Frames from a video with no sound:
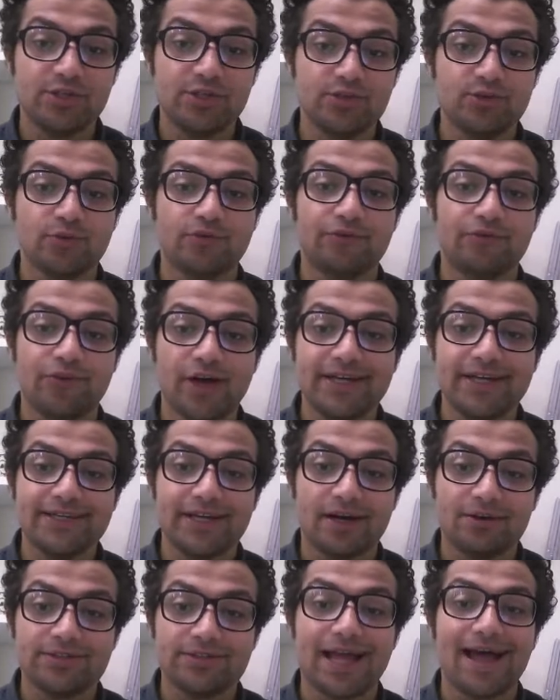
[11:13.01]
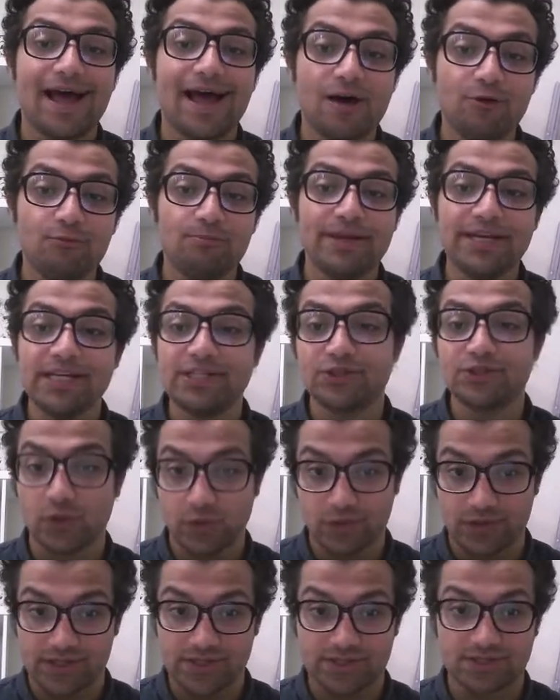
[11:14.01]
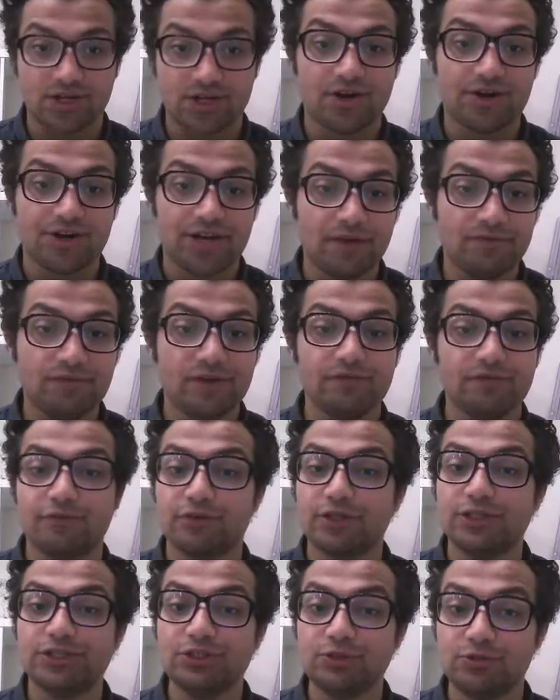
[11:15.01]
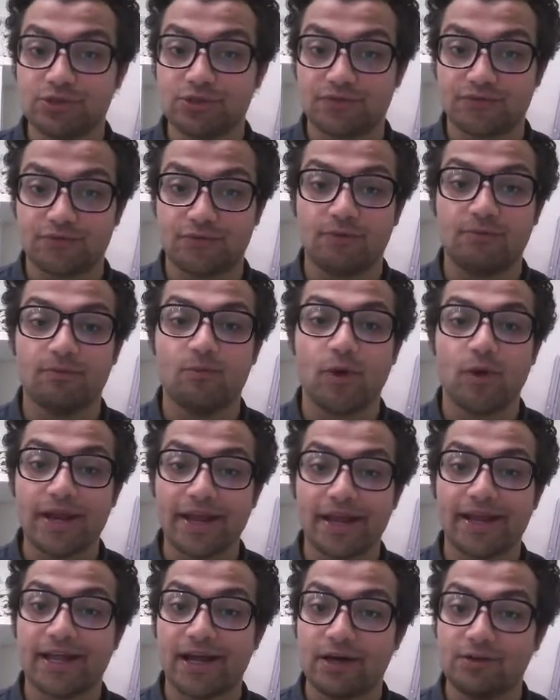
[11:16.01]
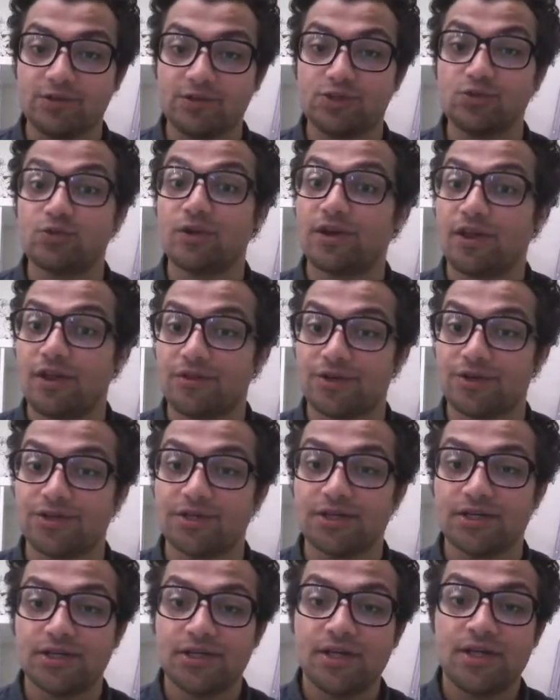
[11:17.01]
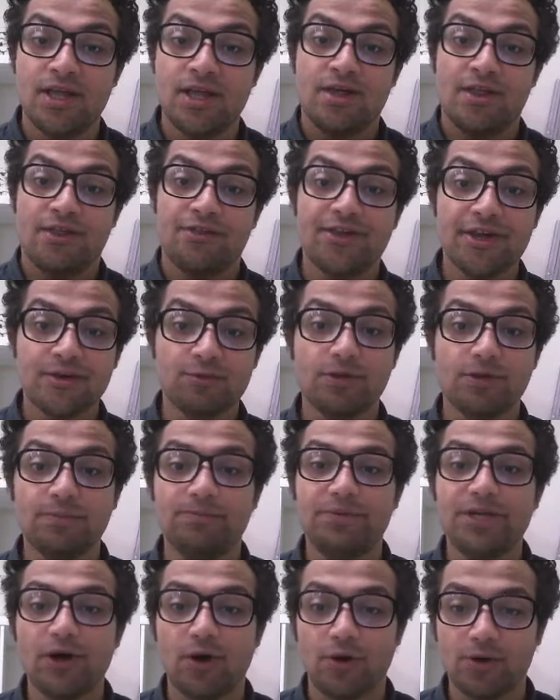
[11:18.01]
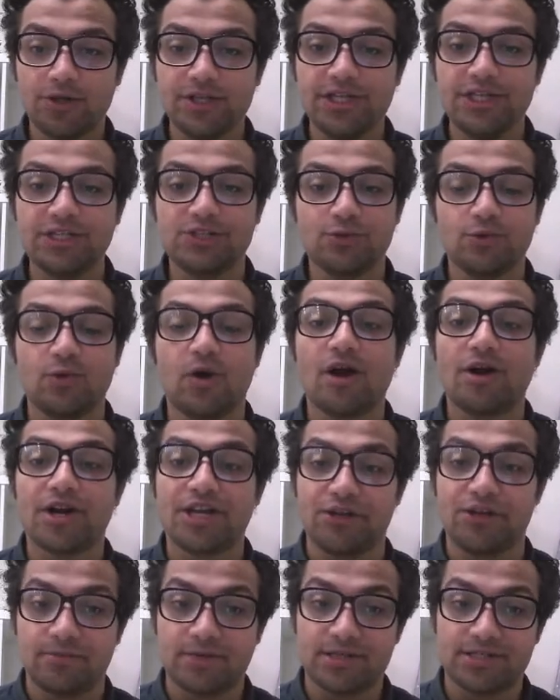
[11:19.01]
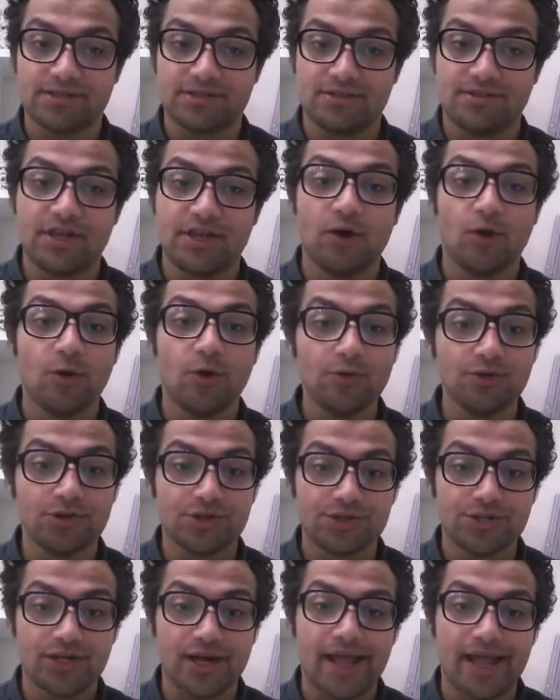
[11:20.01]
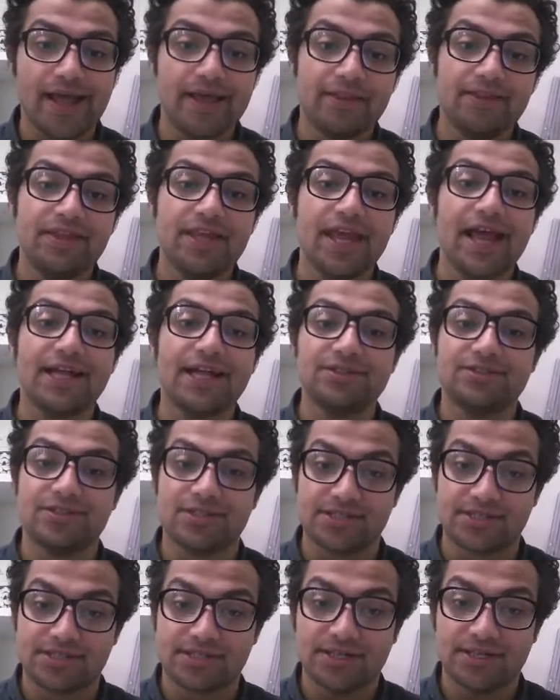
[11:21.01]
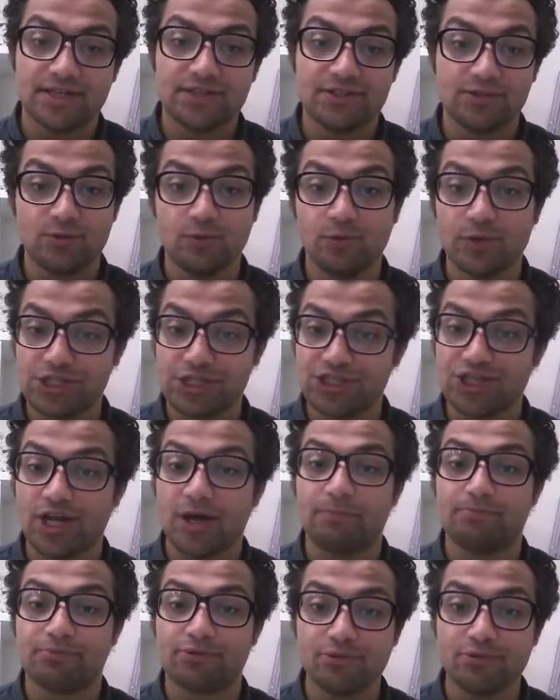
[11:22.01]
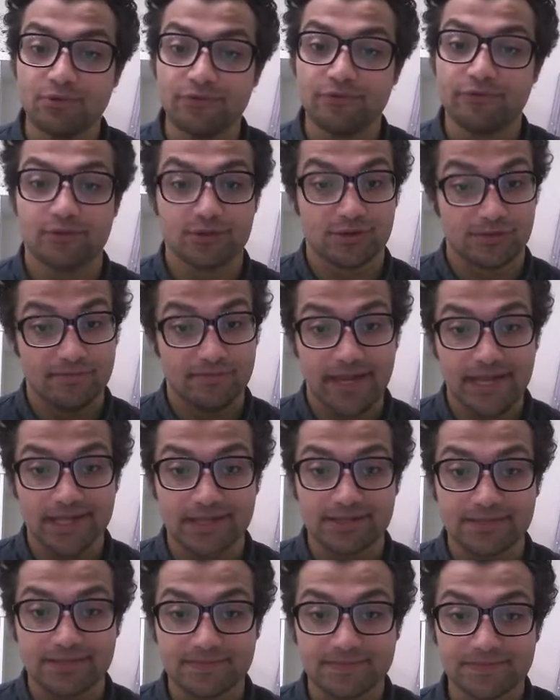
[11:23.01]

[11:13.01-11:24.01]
you to find out how many tokens are given for use from one account to another. There will be only 2 arguments, the owner and the address to which approve was made.